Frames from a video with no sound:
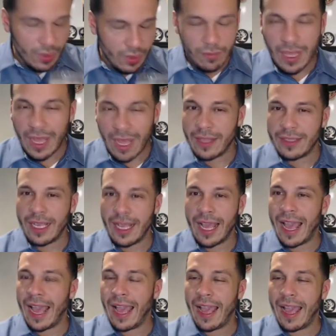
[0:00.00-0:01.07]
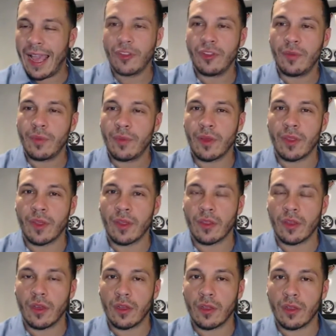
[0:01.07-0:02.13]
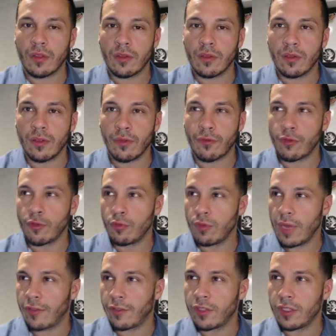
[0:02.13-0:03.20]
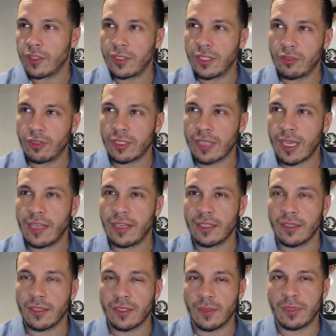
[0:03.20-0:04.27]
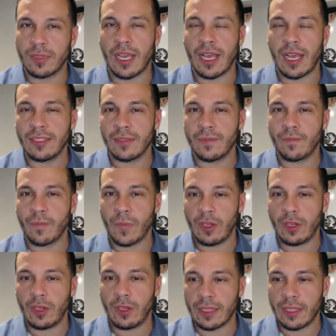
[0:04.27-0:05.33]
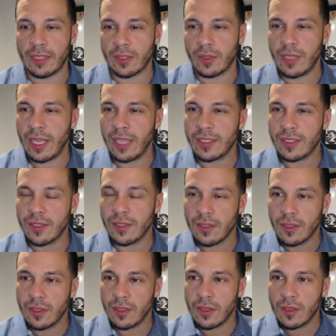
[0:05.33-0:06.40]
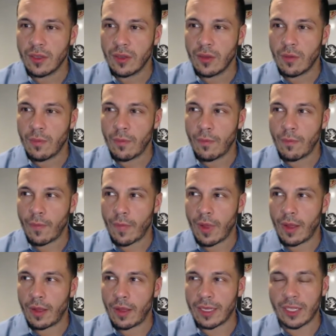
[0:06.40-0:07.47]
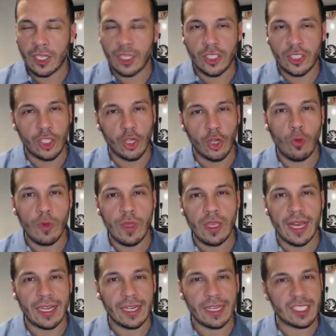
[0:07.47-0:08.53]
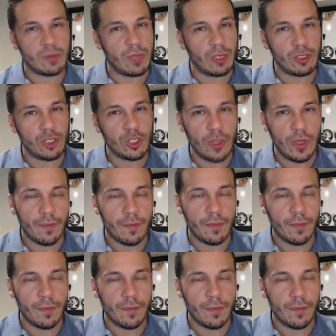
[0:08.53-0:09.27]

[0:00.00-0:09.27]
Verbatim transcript: yeah, after the, the, the, the, the fruit, after the citrus kind of subsides, there's like this nice, like a doughy kind of smell to it.